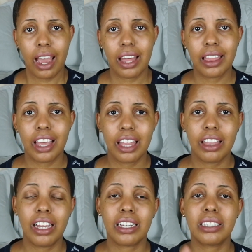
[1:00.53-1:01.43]
and
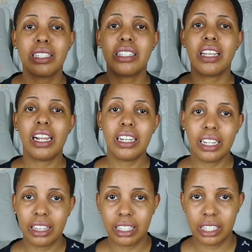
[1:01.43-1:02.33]
then they
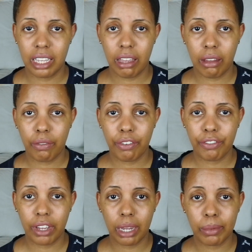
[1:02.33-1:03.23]
extended the sale for
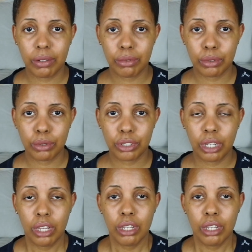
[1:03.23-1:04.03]
VIB Rouge.